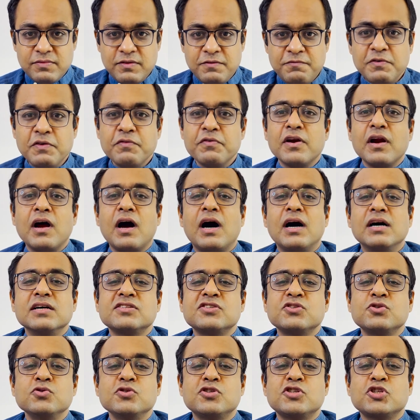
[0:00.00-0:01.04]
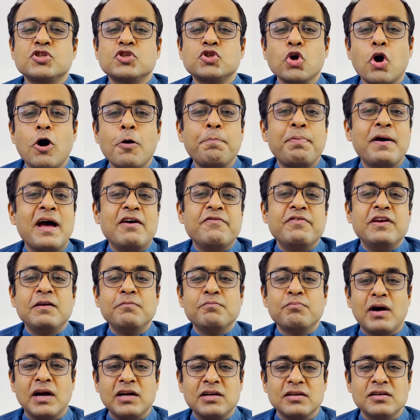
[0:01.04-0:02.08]
We were asked to stop
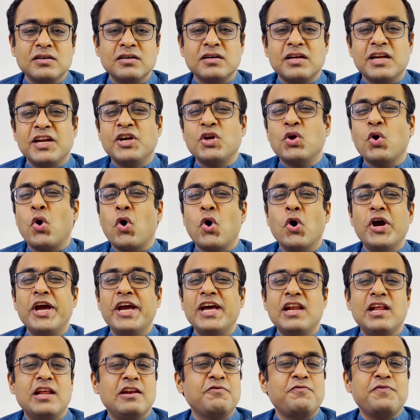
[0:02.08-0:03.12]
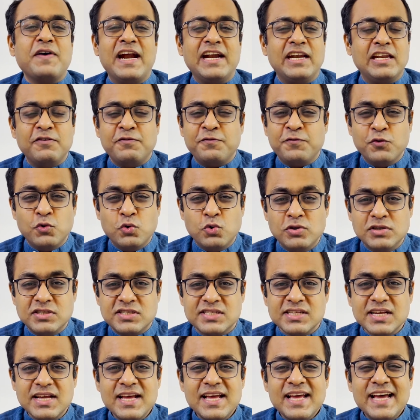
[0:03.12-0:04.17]
having butter and oil and fatty
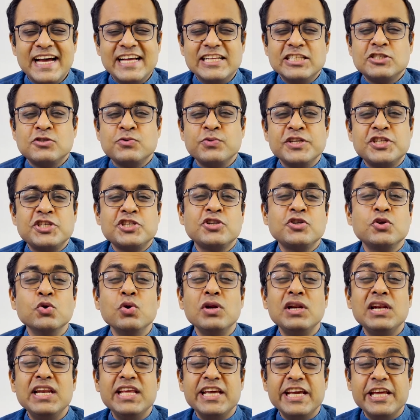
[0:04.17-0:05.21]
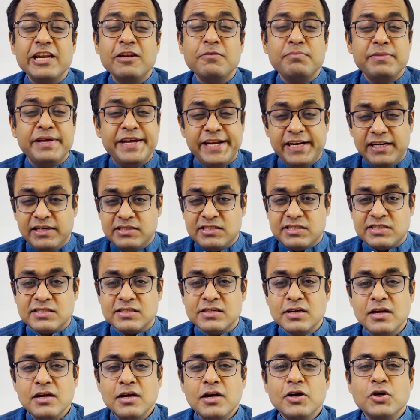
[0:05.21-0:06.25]
foods and switch to lean meats
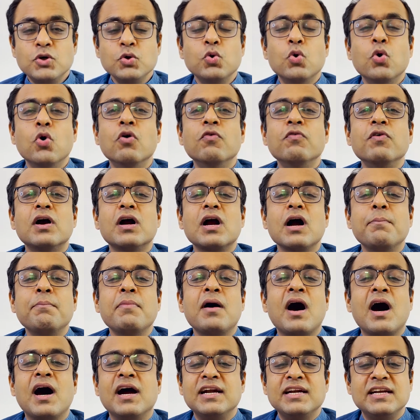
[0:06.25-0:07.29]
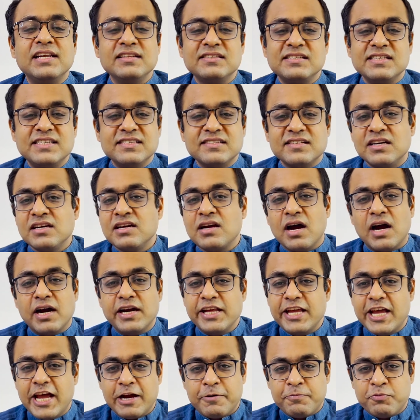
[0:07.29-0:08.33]
to overcome heart disease and
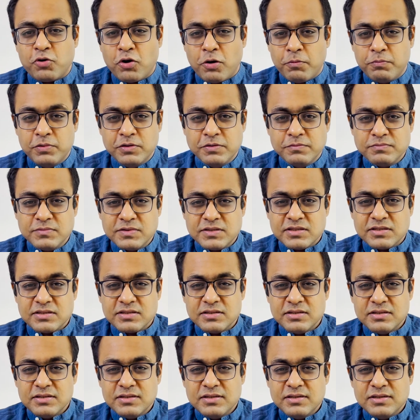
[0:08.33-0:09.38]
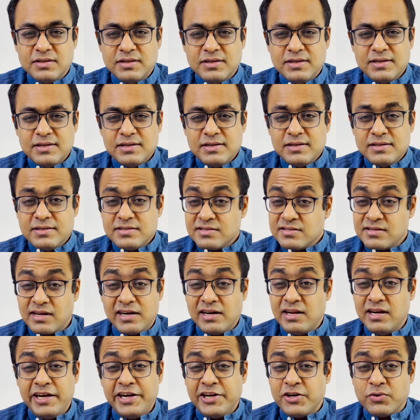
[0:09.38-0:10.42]
cardiac problems.
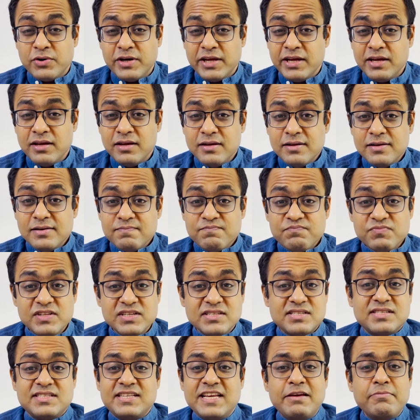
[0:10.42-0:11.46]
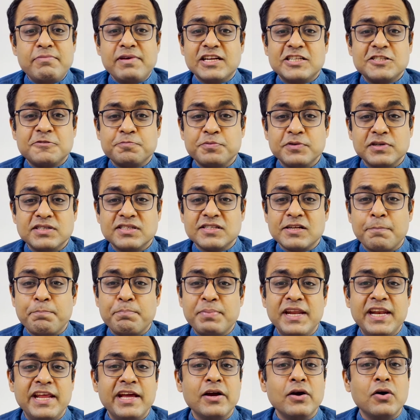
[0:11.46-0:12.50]
Suddenly, today, the same experts are
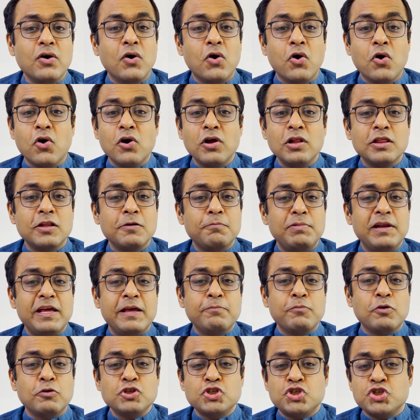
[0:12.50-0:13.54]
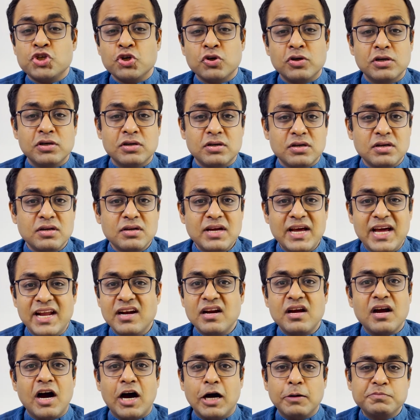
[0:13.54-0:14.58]
pinning all the blame on sugar
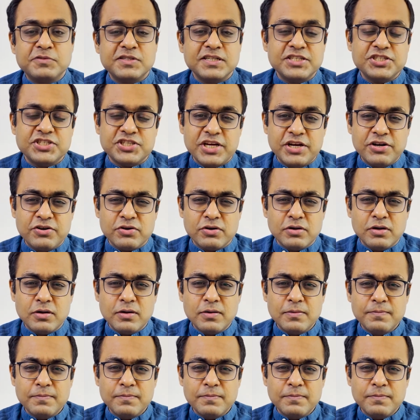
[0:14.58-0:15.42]
and carbs in general.